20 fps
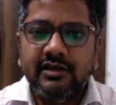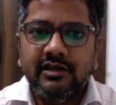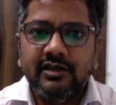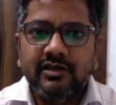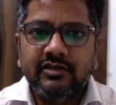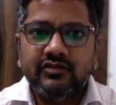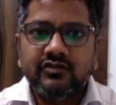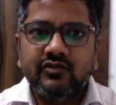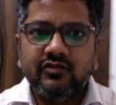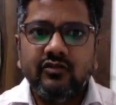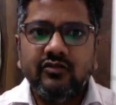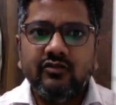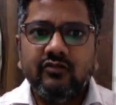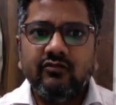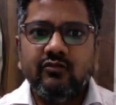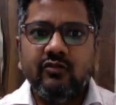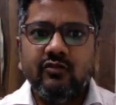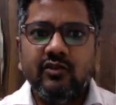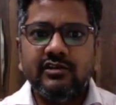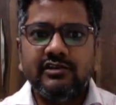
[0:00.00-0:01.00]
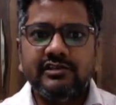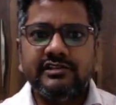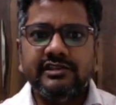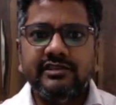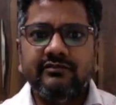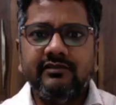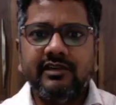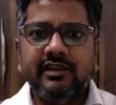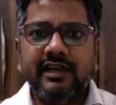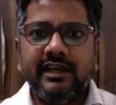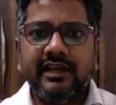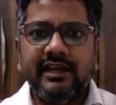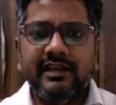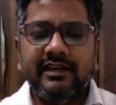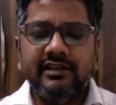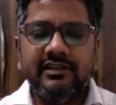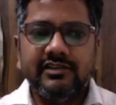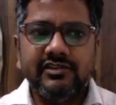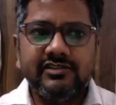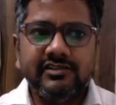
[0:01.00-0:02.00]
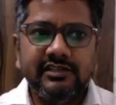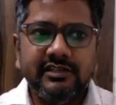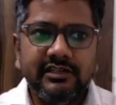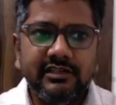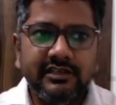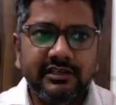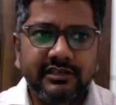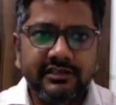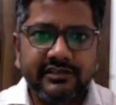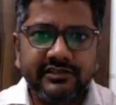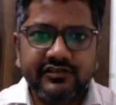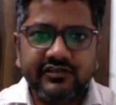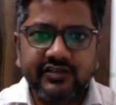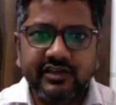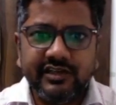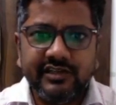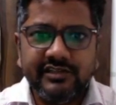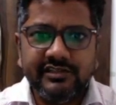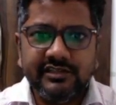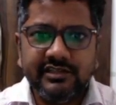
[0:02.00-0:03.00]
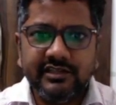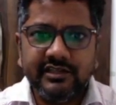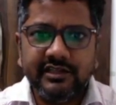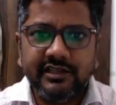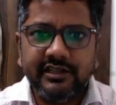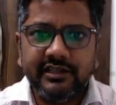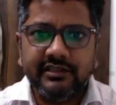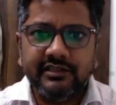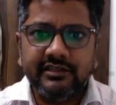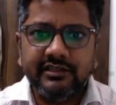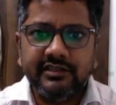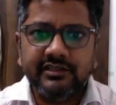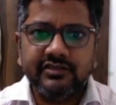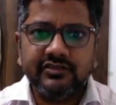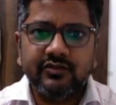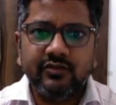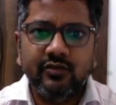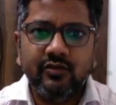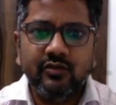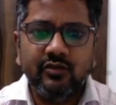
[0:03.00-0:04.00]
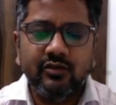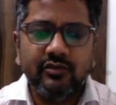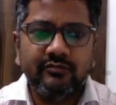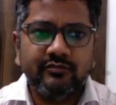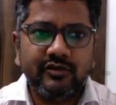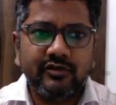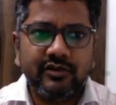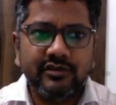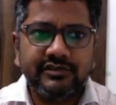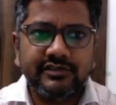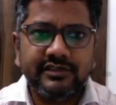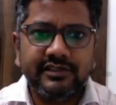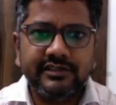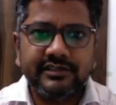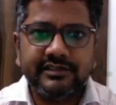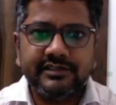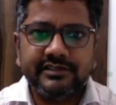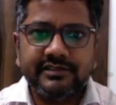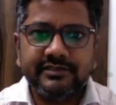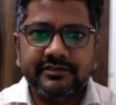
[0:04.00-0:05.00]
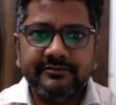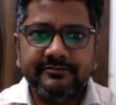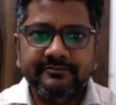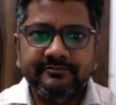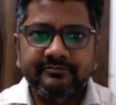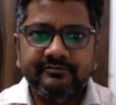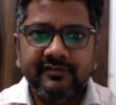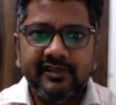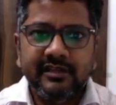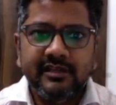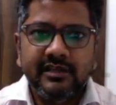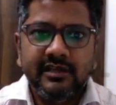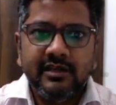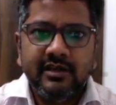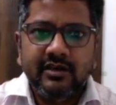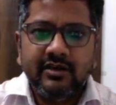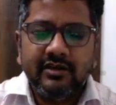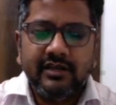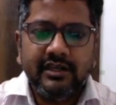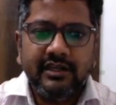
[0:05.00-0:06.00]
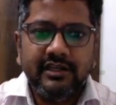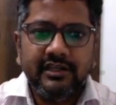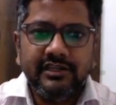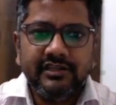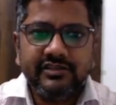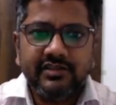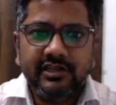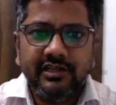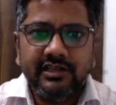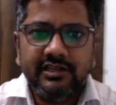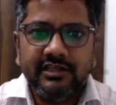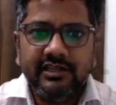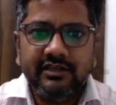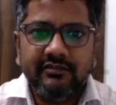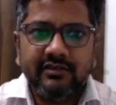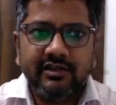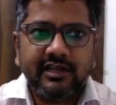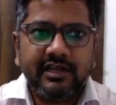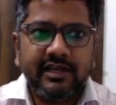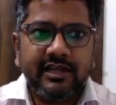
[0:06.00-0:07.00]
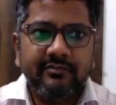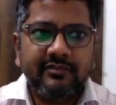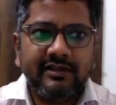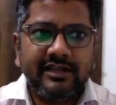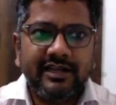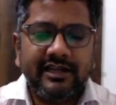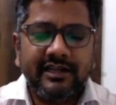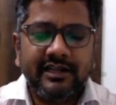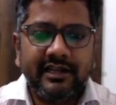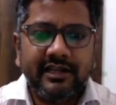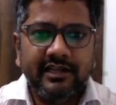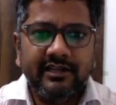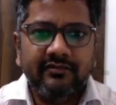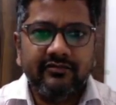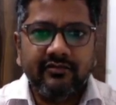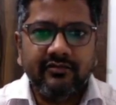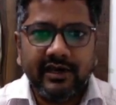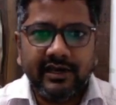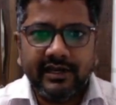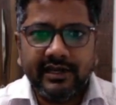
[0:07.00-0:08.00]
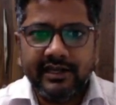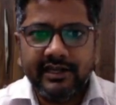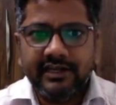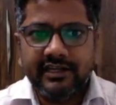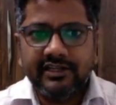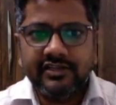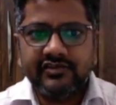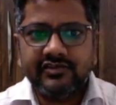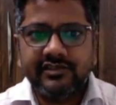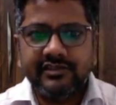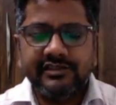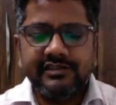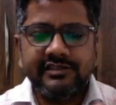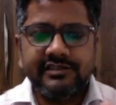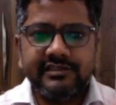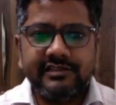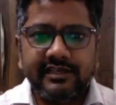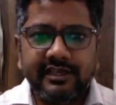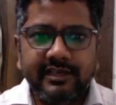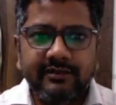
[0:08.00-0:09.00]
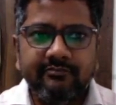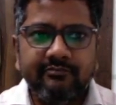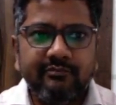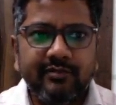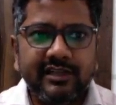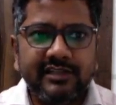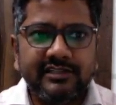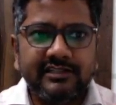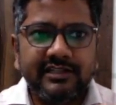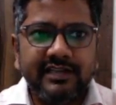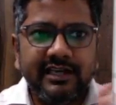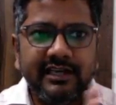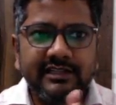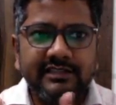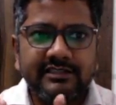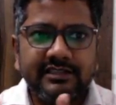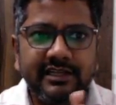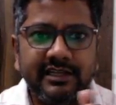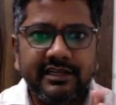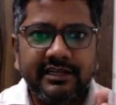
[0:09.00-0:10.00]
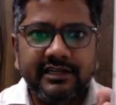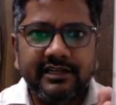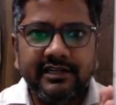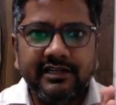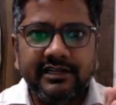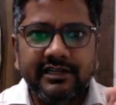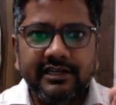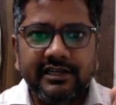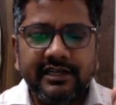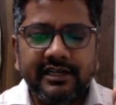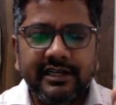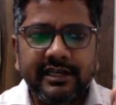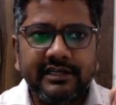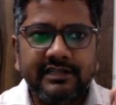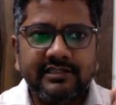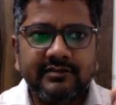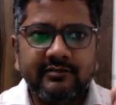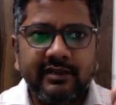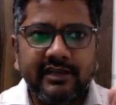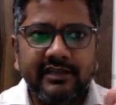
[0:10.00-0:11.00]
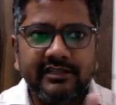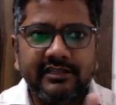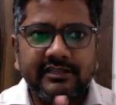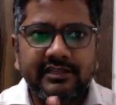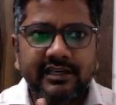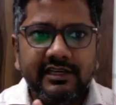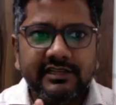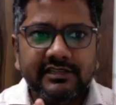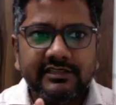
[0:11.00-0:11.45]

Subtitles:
So whatsoever energy is changing in this whole process, initially they were kept at infinite distance, m plus gas and x minus gas.